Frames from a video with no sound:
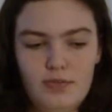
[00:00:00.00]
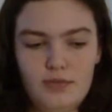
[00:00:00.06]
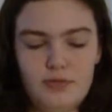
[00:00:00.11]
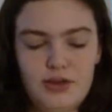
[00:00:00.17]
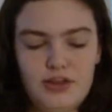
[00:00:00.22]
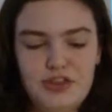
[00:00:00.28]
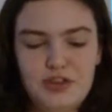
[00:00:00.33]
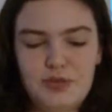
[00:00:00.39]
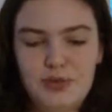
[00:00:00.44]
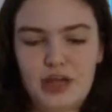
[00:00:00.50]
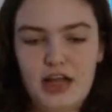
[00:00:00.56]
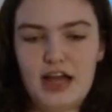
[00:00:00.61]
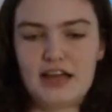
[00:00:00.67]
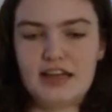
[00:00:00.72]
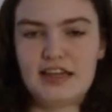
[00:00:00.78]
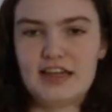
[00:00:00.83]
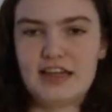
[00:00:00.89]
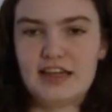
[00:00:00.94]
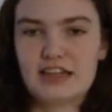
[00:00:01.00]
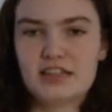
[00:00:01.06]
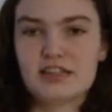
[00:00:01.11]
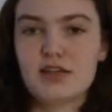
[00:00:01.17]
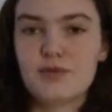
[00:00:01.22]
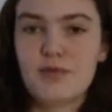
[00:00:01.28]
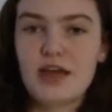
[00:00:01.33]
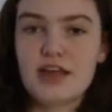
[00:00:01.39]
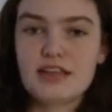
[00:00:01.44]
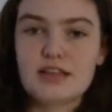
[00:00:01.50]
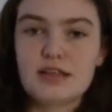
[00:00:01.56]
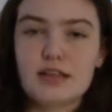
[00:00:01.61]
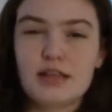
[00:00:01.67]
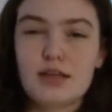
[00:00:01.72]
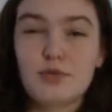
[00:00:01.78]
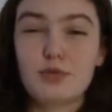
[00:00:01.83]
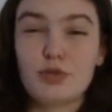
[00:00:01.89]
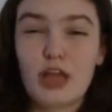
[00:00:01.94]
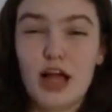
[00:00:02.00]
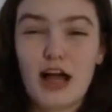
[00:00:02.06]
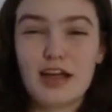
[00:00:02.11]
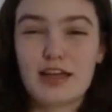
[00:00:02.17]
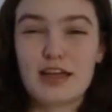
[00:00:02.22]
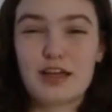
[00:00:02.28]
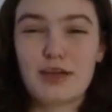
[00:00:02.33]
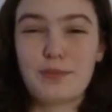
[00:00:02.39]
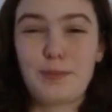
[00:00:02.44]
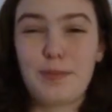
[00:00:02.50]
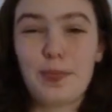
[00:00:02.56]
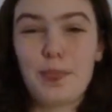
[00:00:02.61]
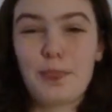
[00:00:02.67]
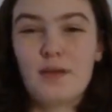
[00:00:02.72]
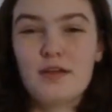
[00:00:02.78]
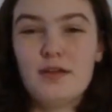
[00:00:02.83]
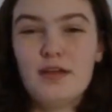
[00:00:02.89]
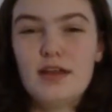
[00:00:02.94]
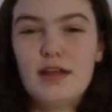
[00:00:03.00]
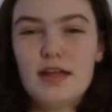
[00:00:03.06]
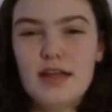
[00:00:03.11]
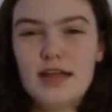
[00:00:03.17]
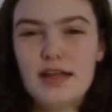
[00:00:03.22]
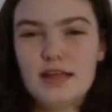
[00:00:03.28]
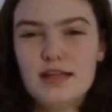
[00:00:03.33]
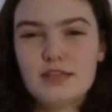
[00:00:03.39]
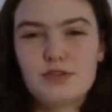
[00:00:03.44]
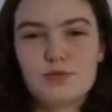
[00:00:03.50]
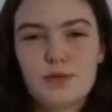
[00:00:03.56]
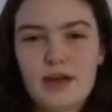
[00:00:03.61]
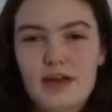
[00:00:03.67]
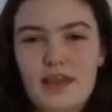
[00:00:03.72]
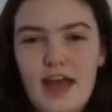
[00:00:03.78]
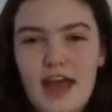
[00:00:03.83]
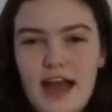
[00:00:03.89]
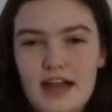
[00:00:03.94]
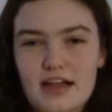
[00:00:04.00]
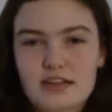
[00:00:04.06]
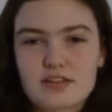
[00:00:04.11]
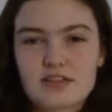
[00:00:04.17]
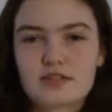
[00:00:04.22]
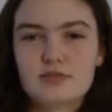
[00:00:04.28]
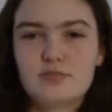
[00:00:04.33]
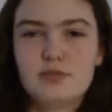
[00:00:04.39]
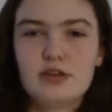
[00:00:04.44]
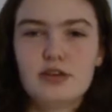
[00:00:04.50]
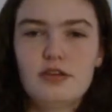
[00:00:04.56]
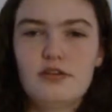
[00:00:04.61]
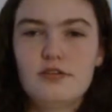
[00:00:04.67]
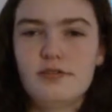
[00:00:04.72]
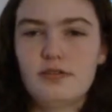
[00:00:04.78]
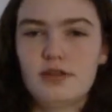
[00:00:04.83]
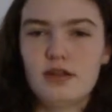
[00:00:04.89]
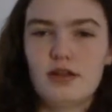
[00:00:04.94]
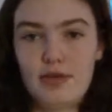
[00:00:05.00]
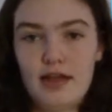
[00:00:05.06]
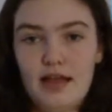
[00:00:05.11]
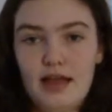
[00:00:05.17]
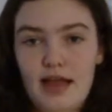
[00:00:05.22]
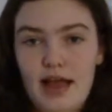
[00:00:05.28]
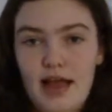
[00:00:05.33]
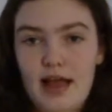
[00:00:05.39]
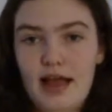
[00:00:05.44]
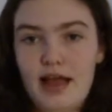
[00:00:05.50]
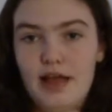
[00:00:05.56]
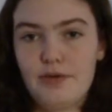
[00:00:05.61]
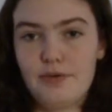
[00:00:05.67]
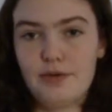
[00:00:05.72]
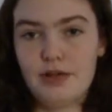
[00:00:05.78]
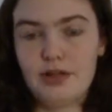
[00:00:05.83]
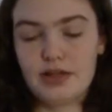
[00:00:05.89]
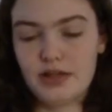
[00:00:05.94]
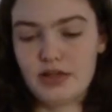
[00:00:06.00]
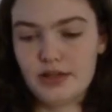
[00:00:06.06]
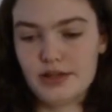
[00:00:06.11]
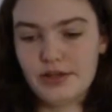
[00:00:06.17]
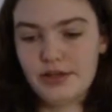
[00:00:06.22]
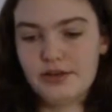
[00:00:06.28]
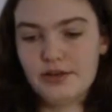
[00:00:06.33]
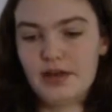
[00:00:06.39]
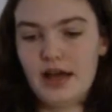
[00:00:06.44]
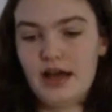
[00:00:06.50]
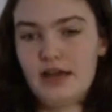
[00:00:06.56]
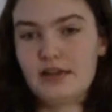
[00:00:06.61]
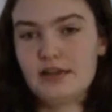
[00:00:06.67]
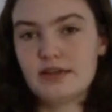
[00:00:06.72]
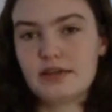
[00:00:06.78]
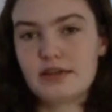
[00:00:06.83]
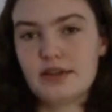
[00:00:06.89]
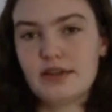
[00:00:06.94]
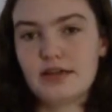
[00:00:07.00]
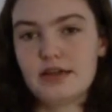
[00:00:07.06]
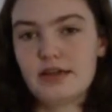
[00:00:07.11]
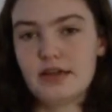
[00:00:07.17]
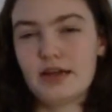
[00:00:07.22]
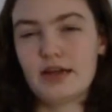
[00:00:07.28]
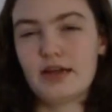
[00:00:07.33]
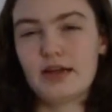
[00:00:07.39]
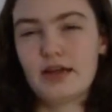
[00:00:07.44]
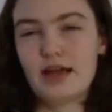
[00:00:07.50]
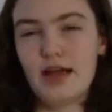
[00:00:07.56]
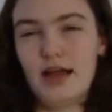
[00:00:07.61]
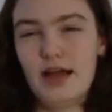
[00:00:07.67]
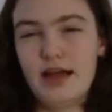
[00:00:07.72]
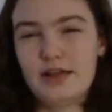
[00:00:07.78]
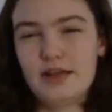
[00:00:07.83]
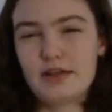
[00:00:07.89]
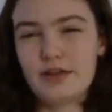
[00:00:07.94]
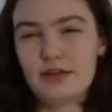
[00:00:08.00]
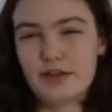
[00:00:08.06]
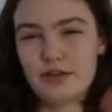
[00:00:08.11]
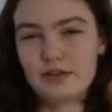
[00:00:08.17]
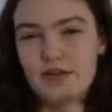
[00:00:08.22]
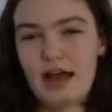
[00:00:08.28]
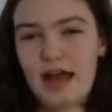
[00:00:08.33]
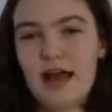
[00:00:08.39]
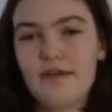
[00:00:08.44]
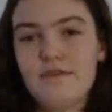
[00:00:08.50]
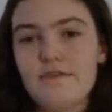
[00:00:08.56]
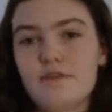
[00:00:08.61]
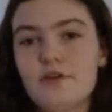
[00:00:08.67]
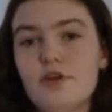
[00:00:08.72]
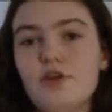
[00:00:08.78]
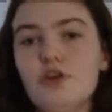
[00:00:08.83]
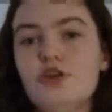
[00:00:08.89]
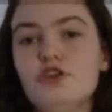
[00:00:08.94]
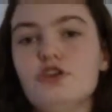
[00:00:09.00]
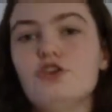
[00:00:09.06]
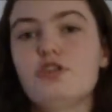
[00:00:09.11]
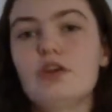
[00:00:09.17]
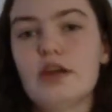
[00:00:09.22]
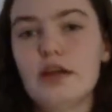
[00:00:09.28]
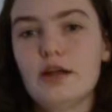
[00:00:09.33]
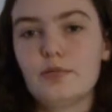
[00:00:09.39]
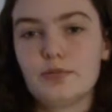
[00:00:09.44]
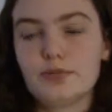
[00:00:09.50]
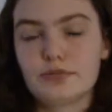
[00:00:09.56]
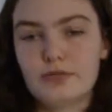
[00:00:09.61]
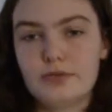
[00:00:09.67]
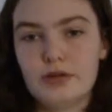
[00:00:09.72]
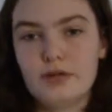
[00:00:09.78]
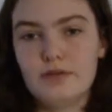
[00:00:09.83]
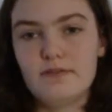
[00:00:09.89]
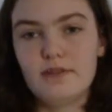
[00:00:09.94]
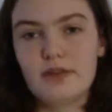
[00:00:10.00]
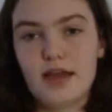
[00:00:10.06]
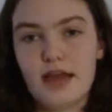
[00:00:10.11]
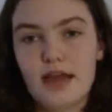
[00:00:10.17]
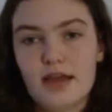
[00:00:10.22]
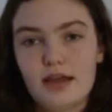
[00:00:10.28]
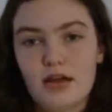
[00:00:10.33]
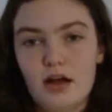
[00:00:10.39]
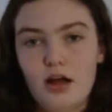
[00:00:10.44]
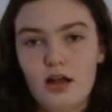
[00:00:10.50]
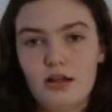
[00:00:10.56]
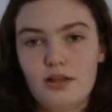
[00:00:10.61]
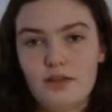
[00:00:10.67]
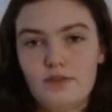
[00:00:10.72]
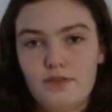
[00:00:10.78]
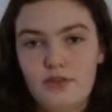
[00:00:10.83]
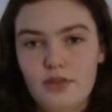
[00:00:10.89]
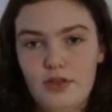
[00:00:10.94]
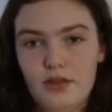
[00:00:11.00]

what the blocking is. So basically blocking is where the actors move. I will include under the graph, you can abbreviate all of